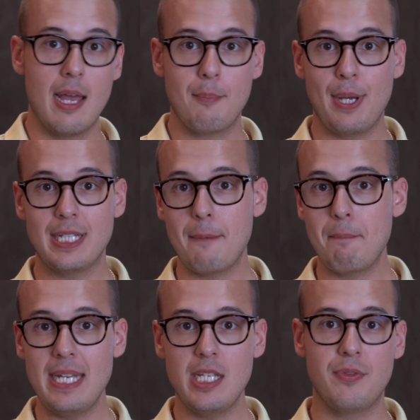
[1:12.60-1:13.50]
But
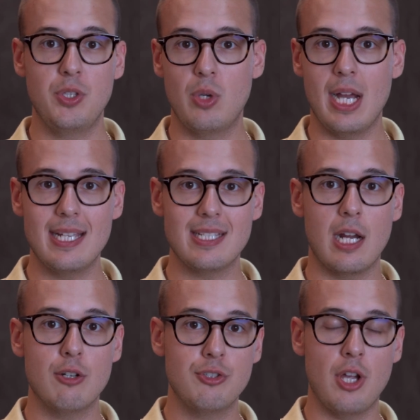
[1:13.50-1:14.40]
many of you guys
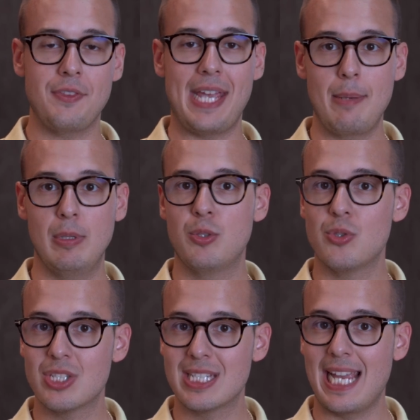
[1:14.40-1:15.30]
are not able to
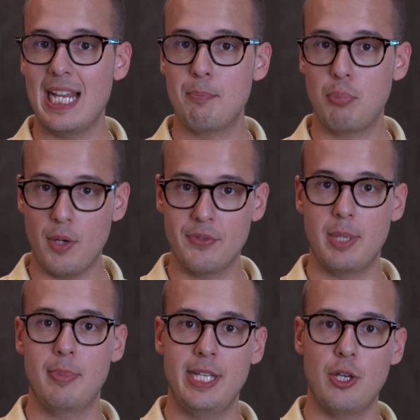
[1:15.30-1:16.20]
scale
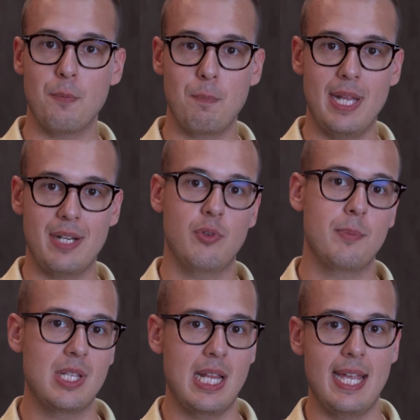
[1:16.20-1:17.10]
profitably on
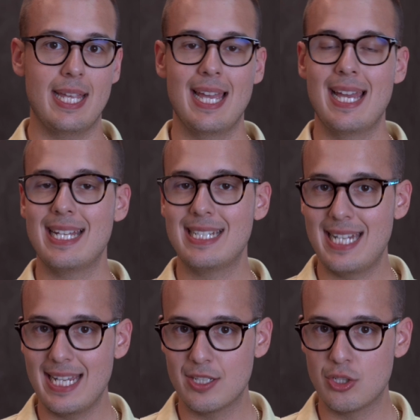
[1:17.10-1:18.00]
platforms like
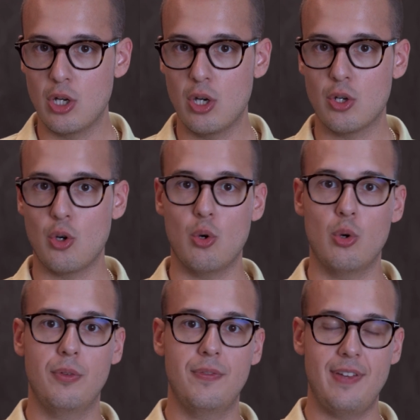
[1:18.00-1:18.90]
TikTok
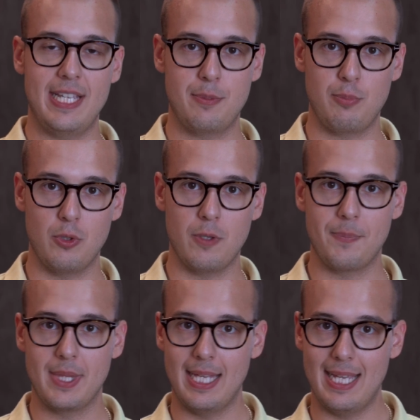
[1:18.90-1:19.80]
or Facebook.
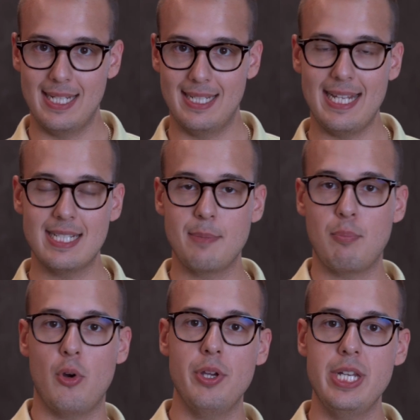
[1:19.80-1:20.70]
And that's the
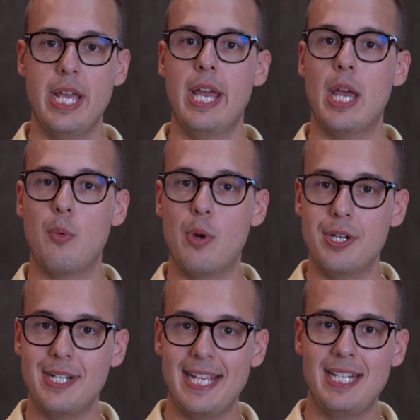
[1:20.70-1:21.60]
point where
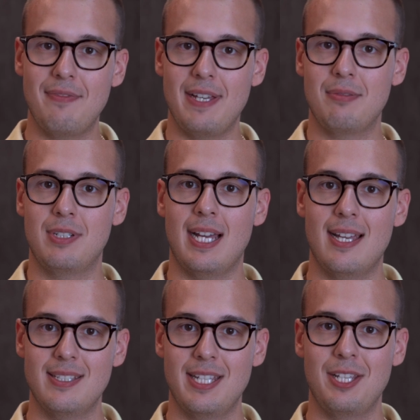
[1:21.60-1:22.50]
native
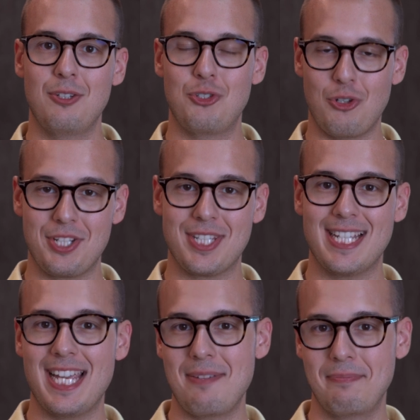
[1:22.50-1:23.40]
advertising joins the
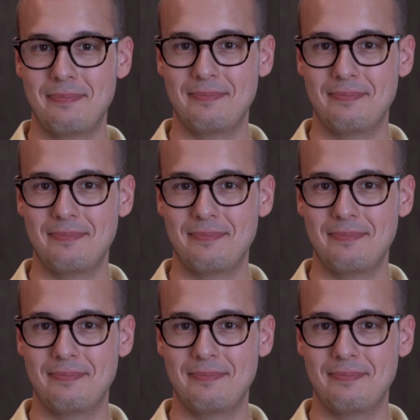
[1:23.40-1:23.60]
game.